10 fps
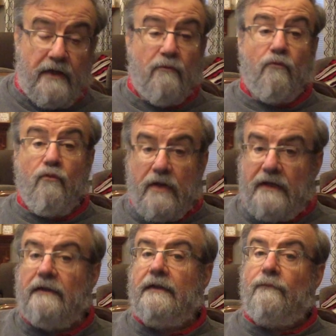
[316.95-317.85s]
He
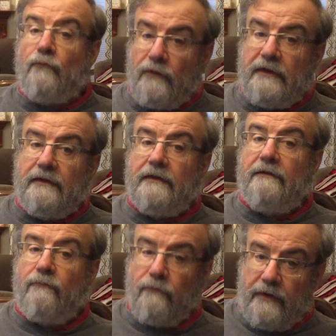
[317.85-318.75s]
really,
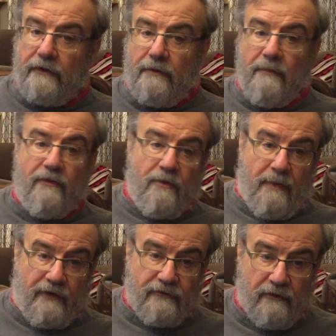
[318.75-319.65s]
really, really made the
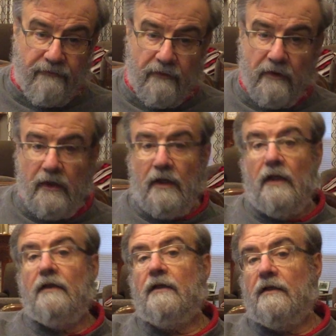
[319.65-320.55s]
best effort
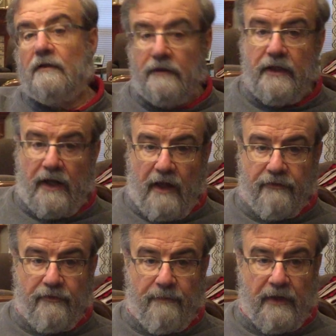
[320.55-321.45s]
to clean
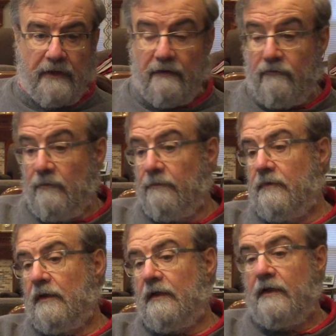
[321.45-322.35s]
out the paganism,
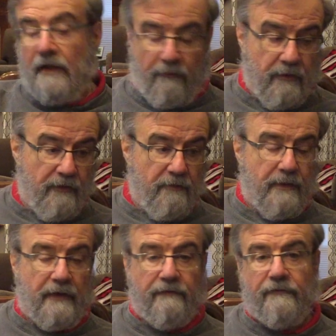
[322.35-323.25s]
to get rid of the
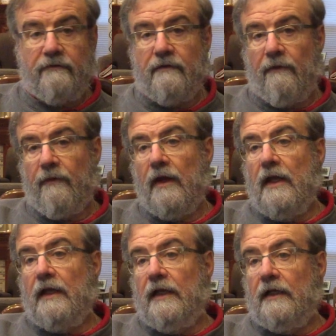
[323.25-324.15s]
Baals, etc.
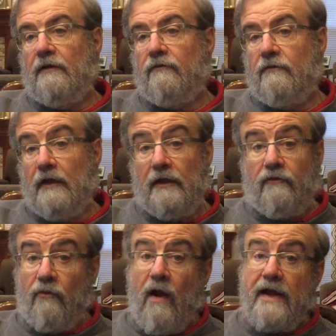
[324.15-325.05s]
And he
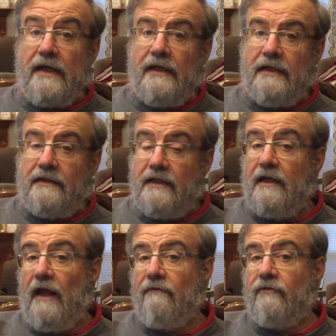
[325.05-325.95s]
tried, and he
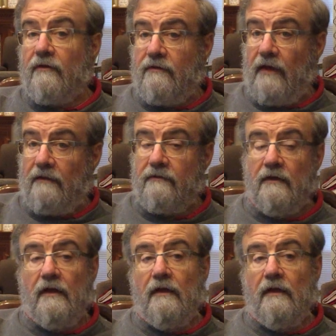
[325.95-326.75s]
did have success.